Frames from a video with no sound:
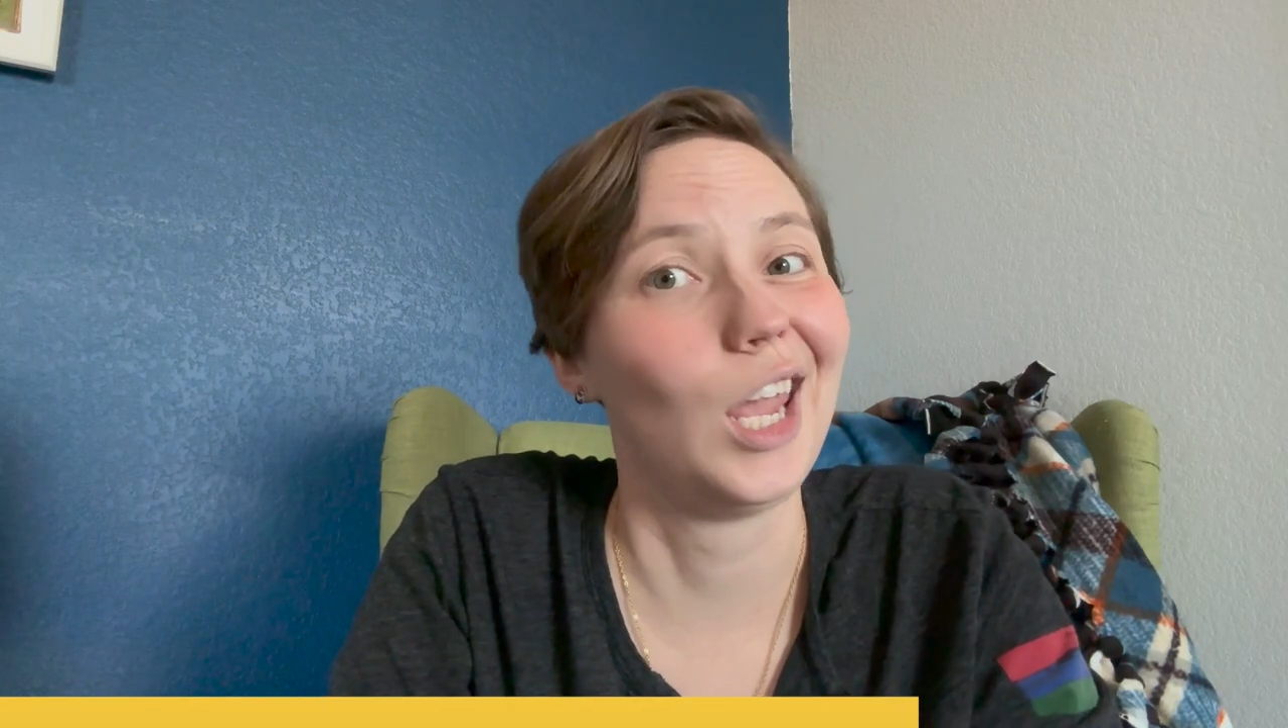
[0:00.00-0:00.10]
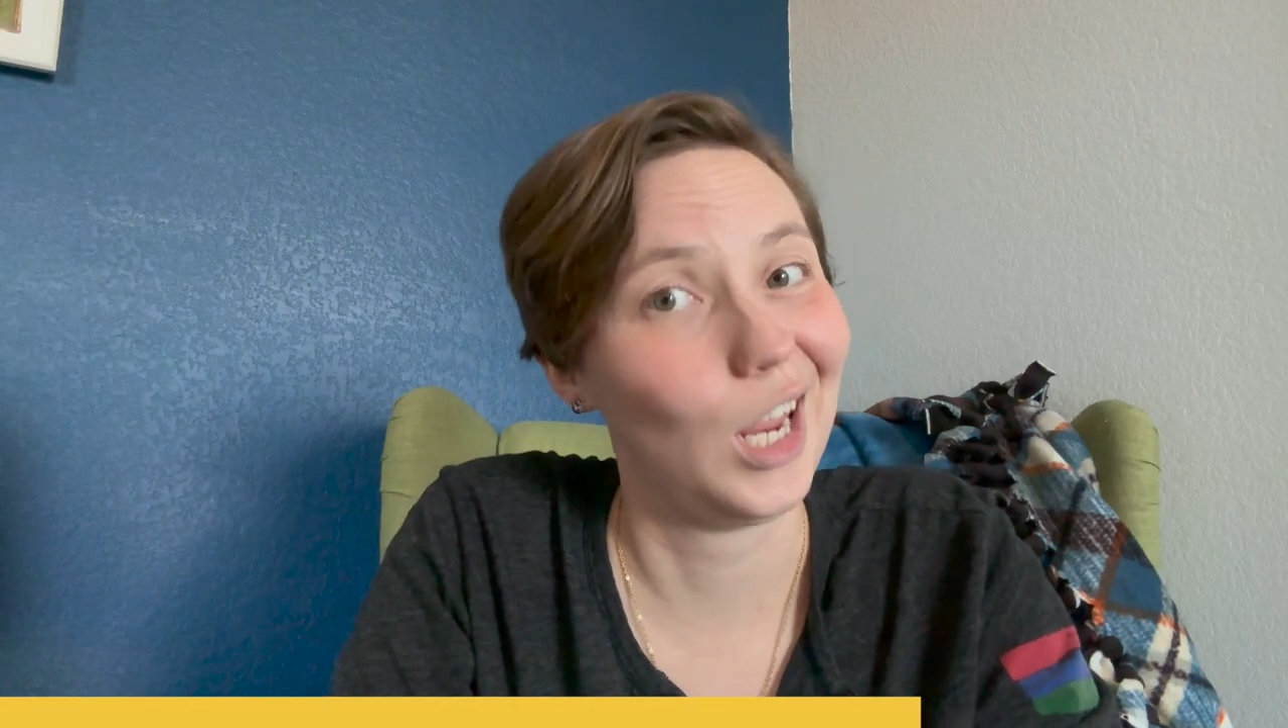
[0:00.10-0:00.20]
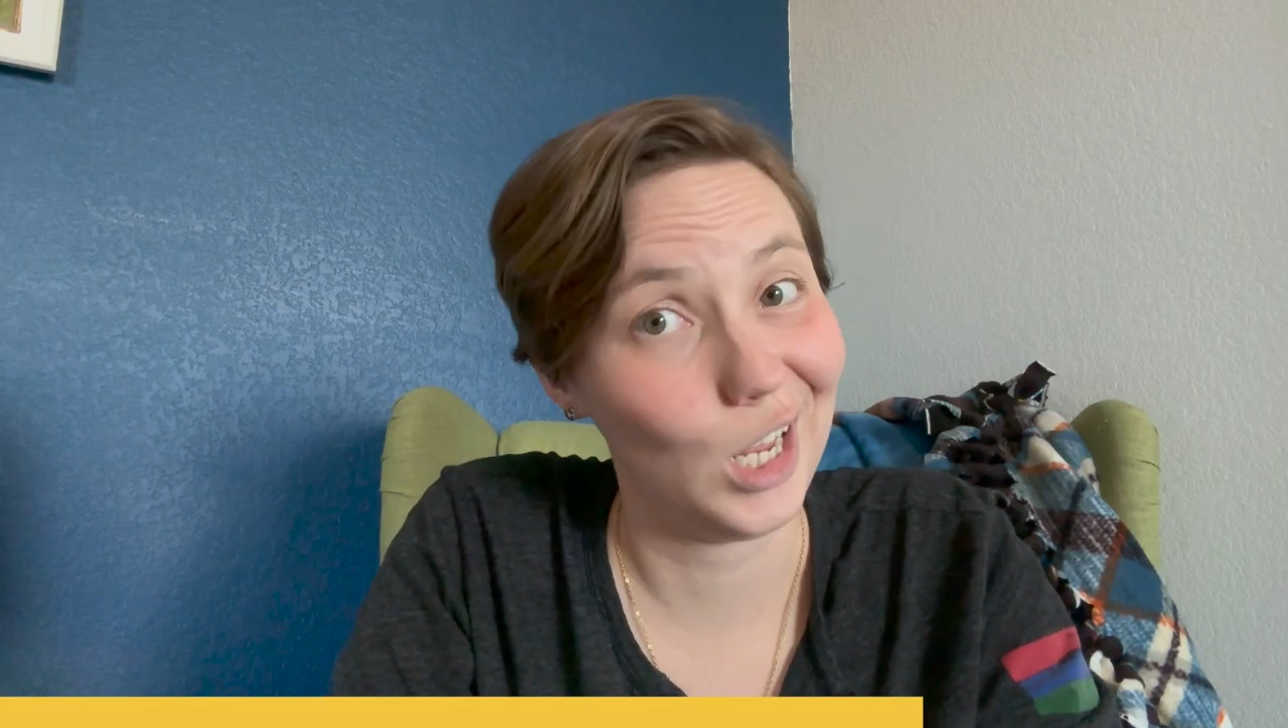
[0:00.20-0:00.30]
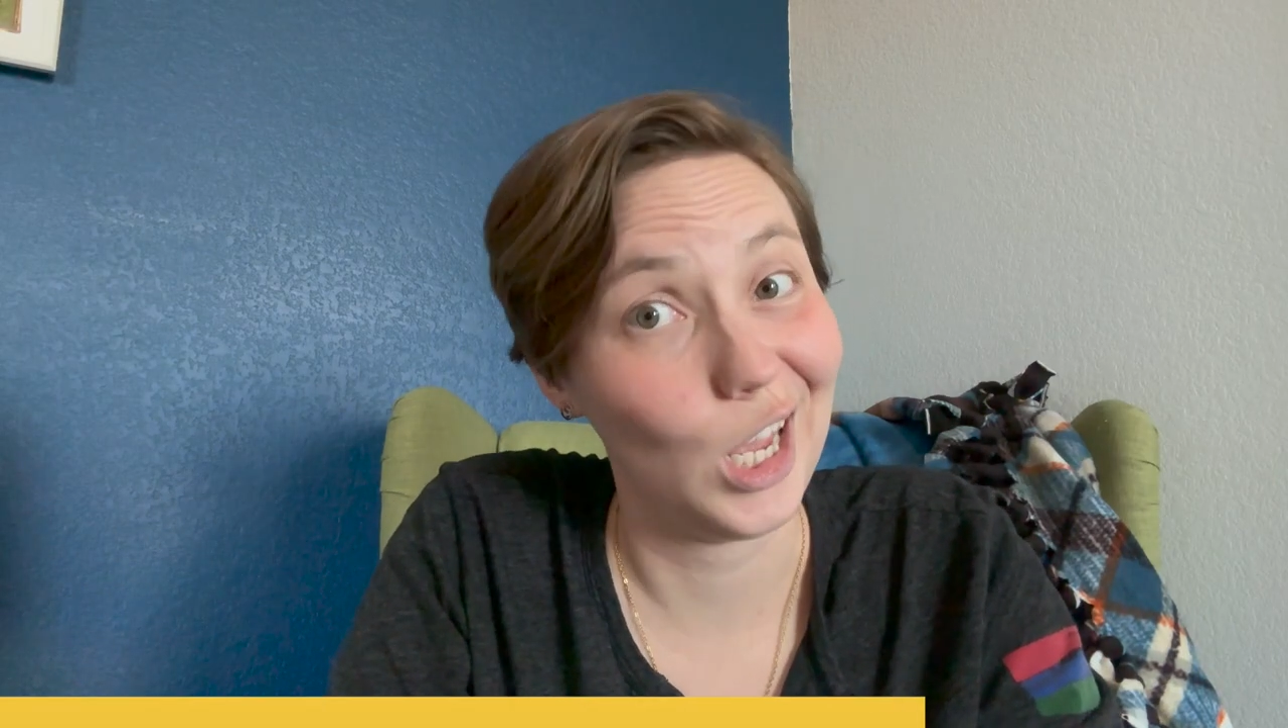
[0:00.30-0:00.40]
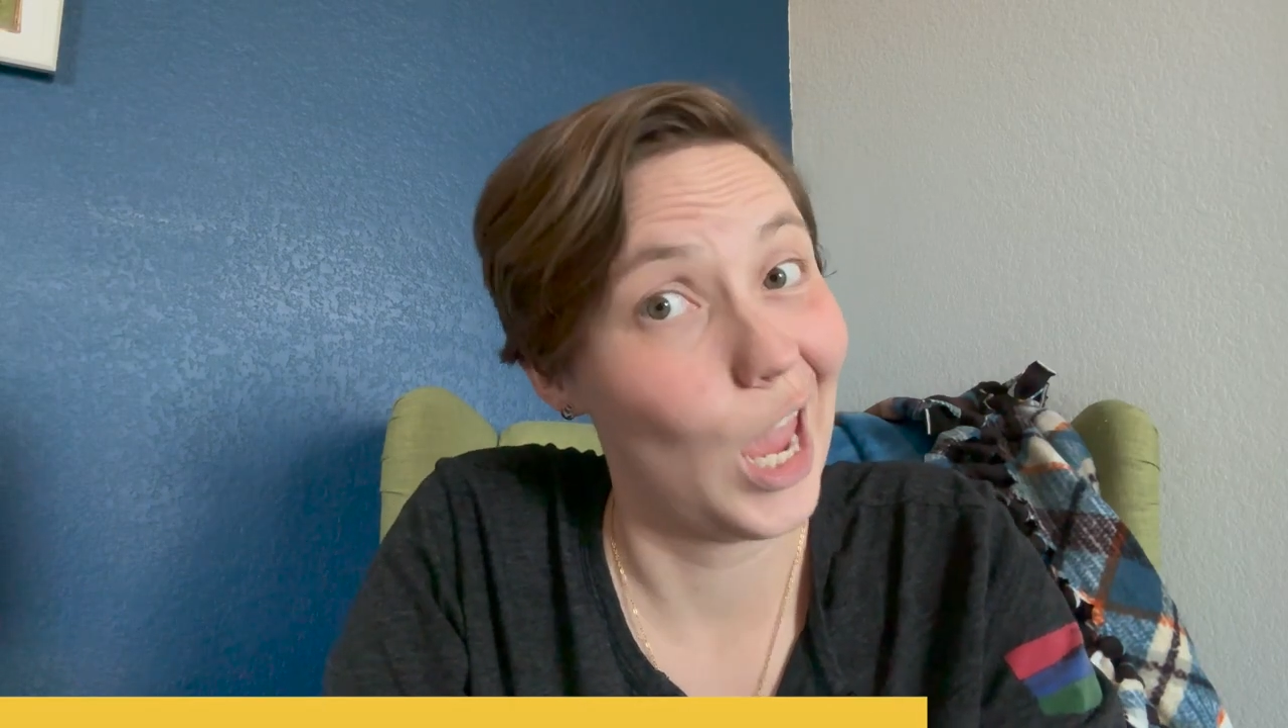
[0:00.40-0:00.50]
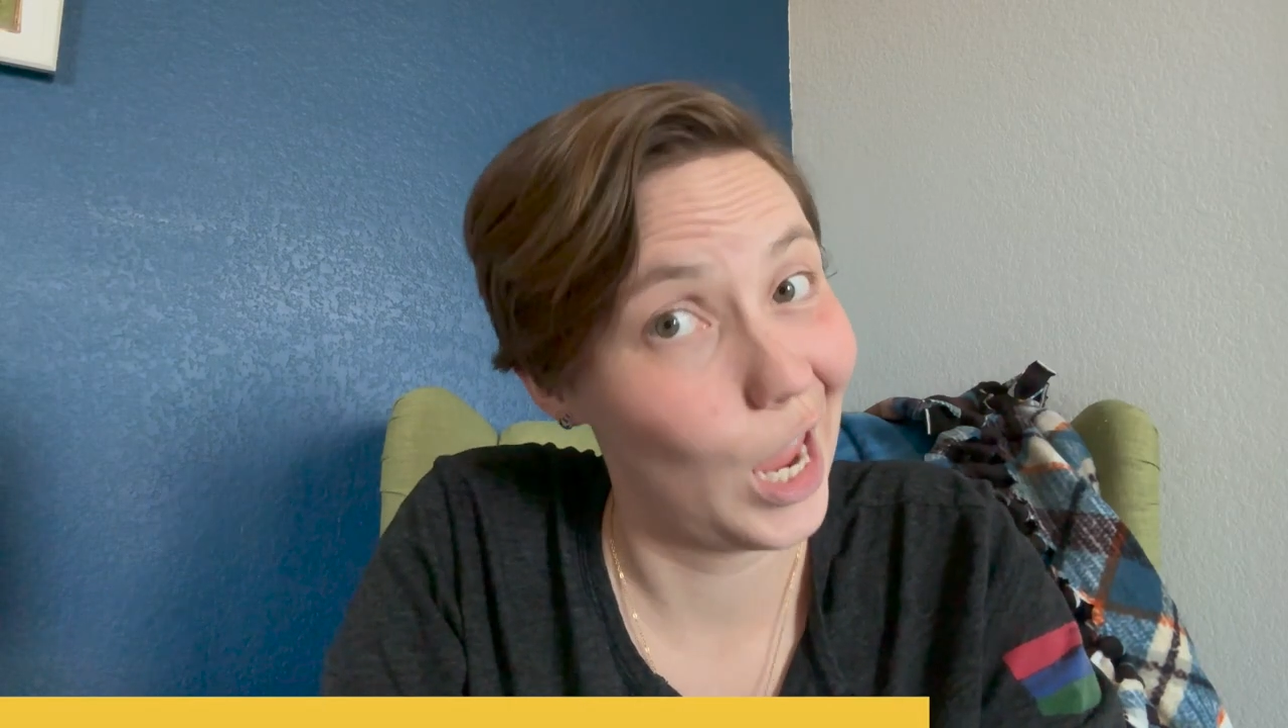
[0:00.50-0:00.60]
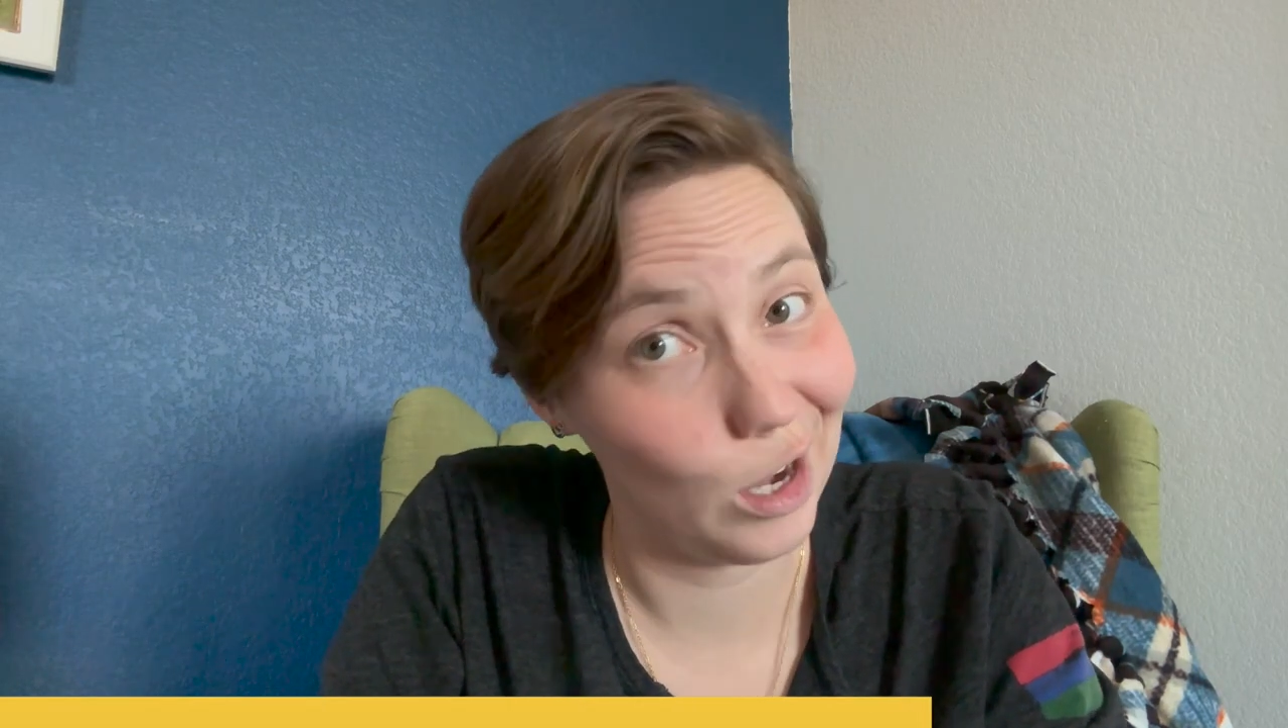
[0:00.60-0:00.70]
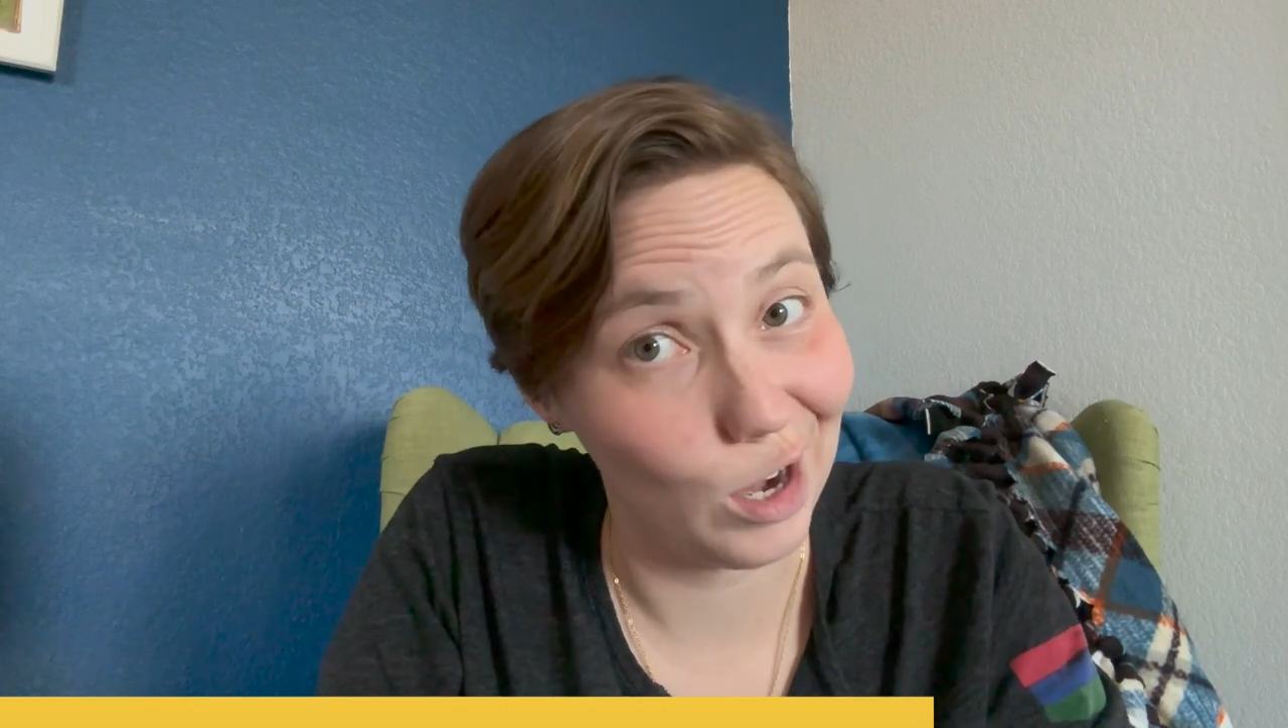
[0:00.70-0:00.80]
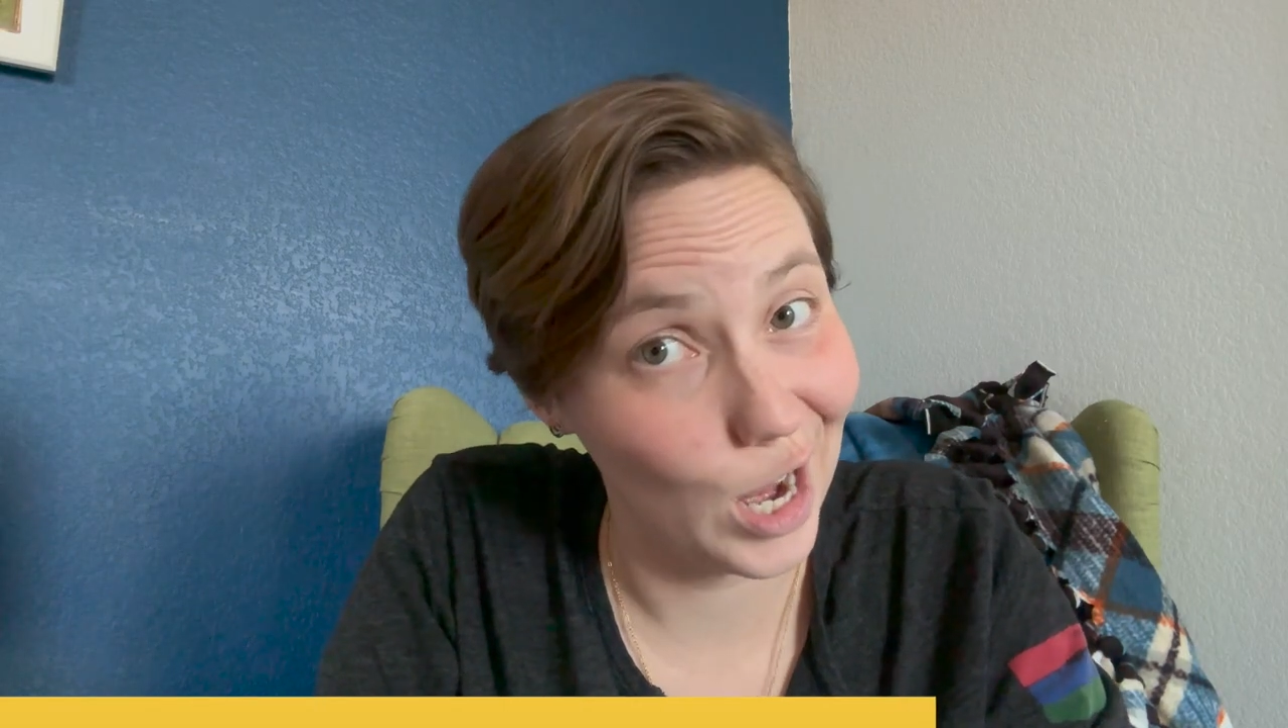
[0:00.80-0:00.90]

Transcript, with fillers: 88 or